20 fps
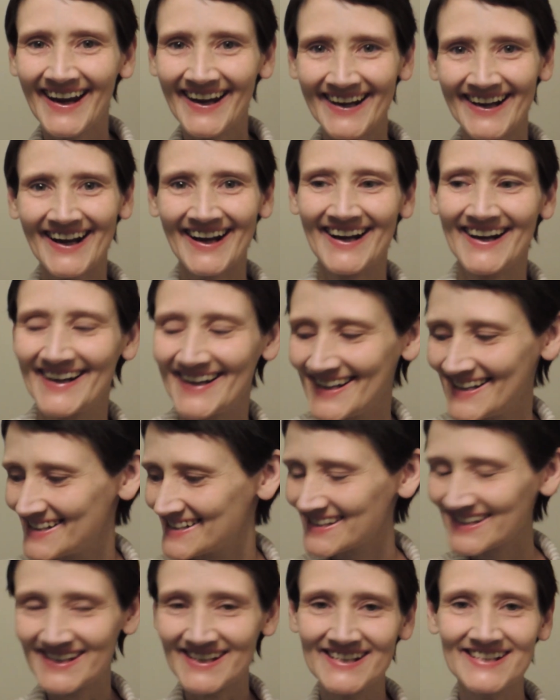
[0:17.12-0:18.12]
Hey
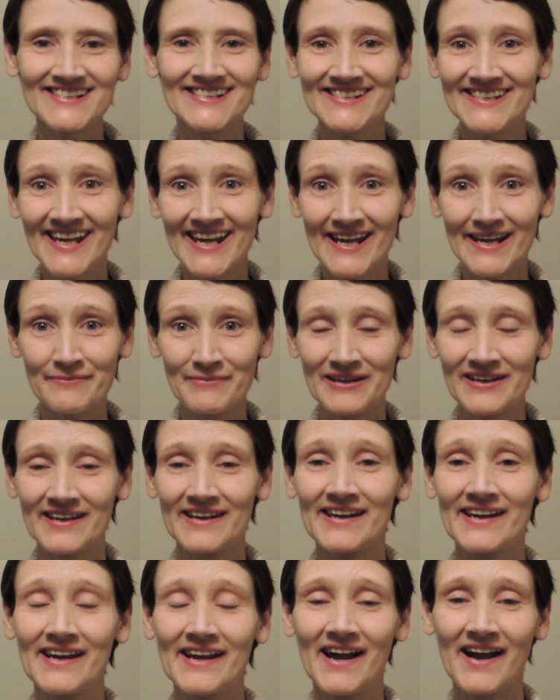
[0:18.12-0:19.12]
guys, it's
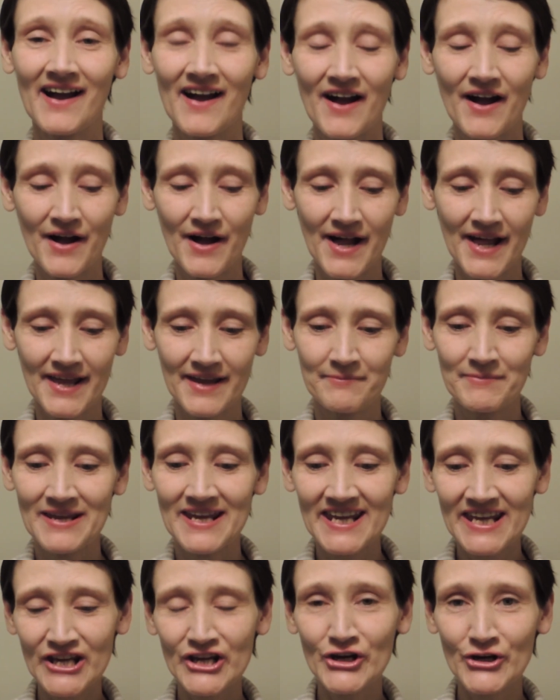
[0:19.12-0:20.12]
Tammy. I am
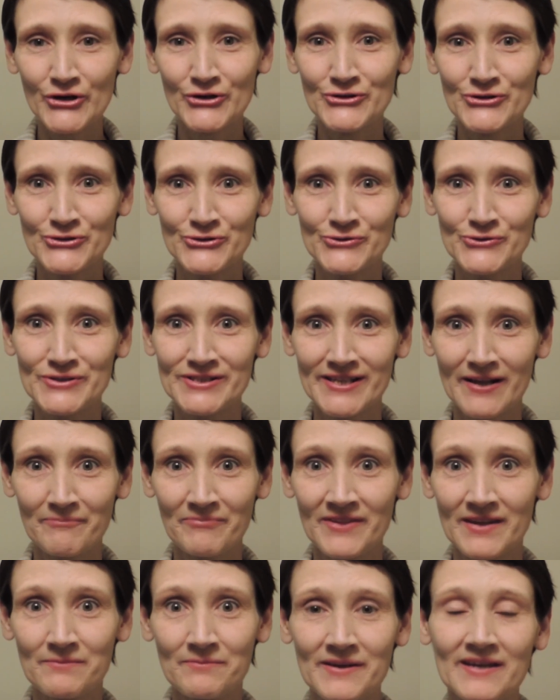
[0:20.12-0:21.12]
here to do
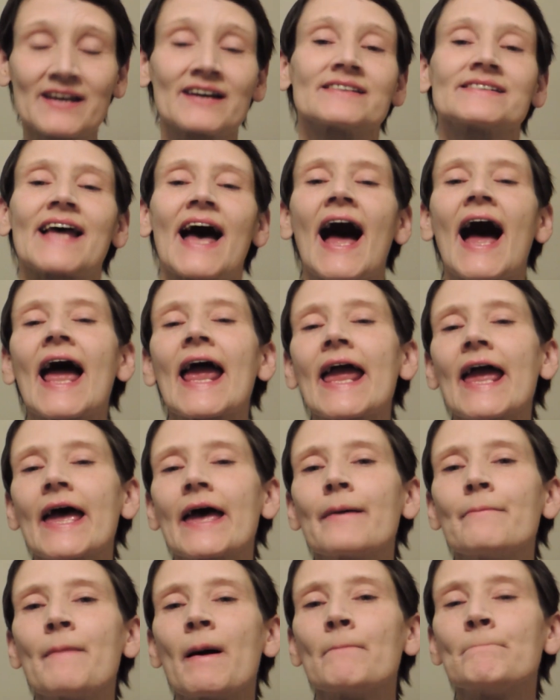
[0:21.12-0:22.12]
something because I
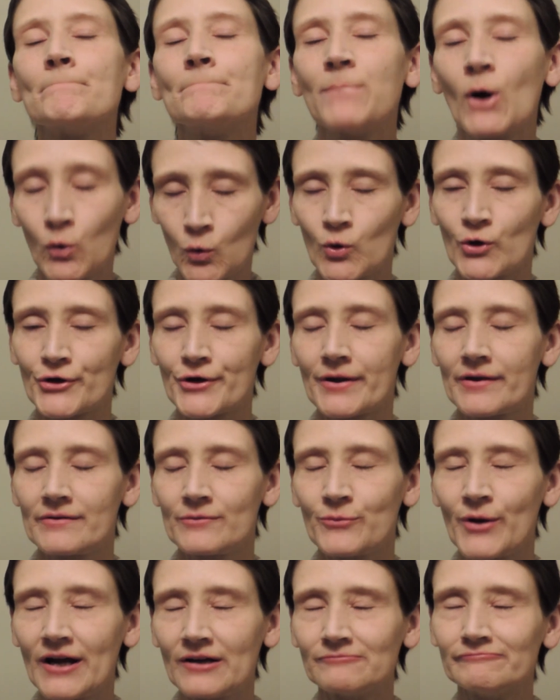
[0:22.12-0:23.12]
am bored.
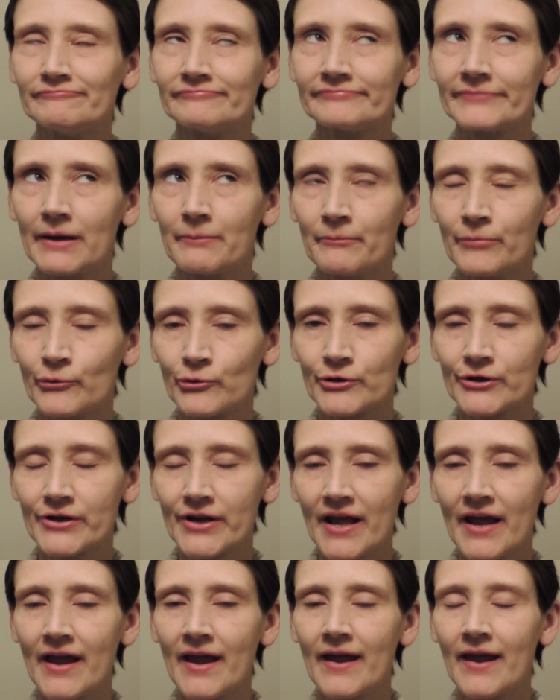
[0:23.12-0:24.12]
Well, I'm
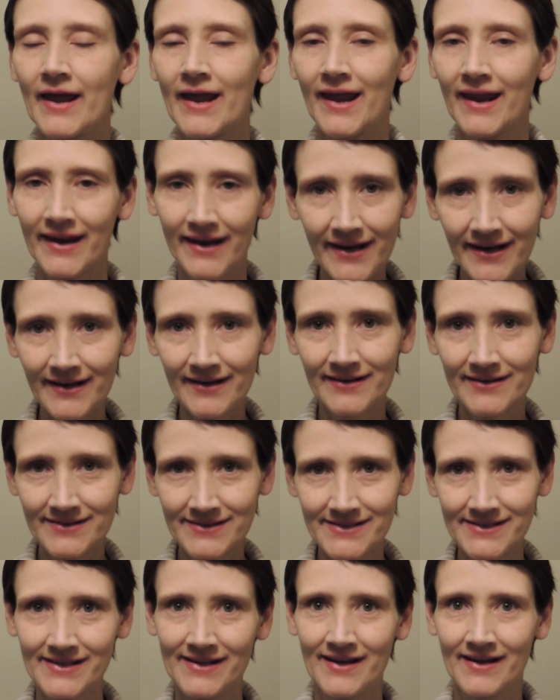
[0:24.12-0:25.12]
bored
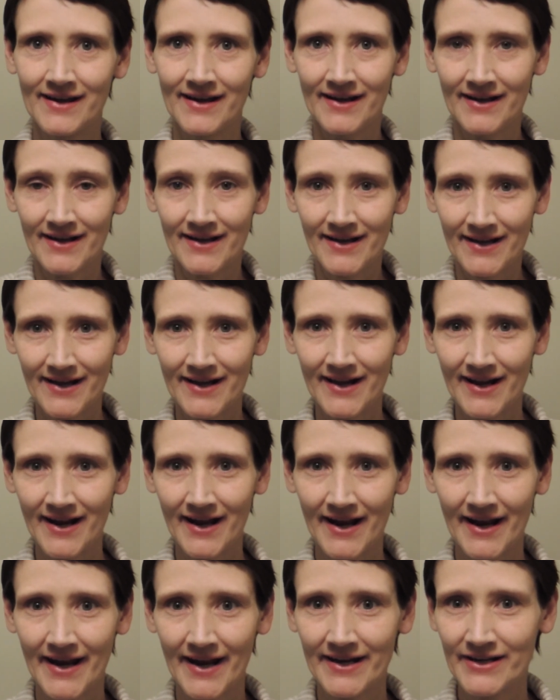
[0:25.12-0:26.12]
and
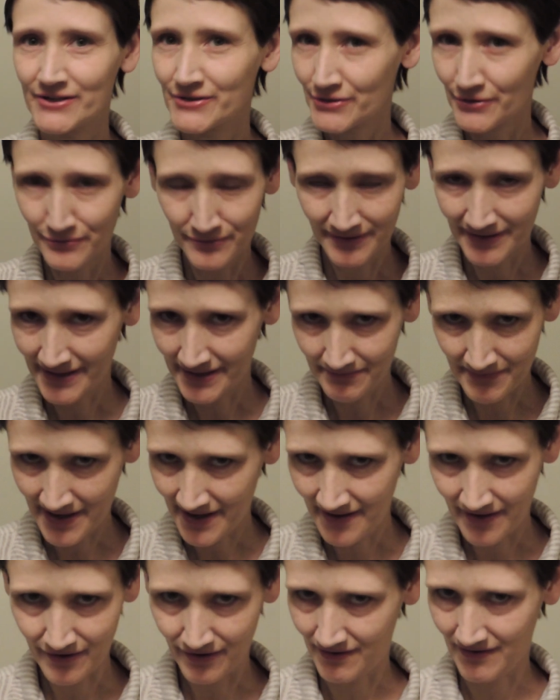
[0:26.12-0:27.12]
I don't like my
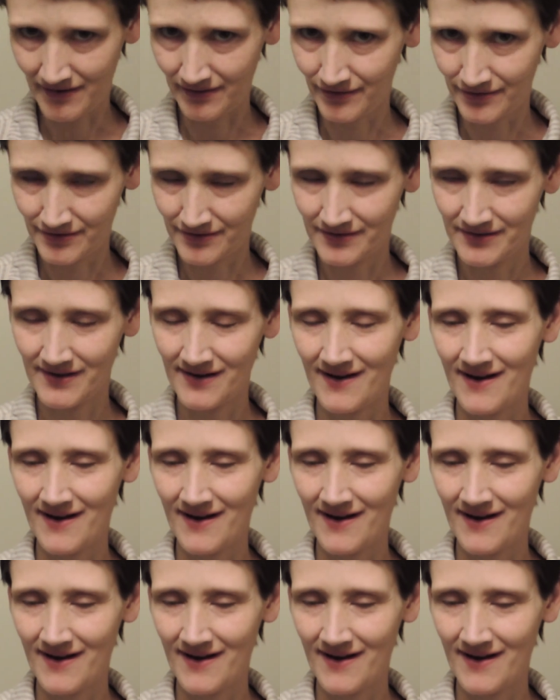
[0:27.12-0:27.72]
hair color.